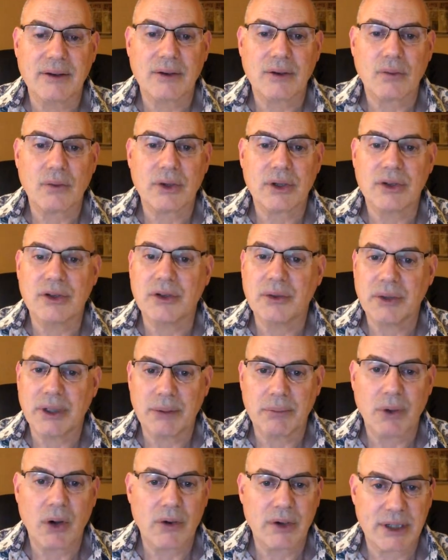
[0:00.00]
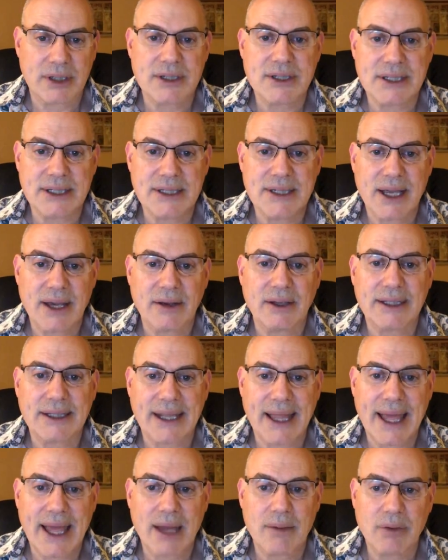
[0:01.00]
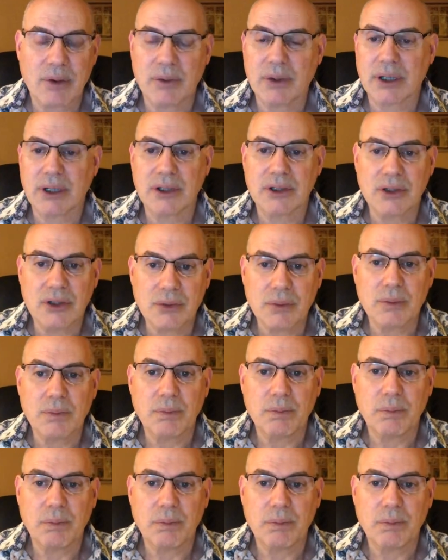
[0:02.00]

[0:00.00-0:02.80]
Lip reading: we're doing bone in detail in lab, and we're going to do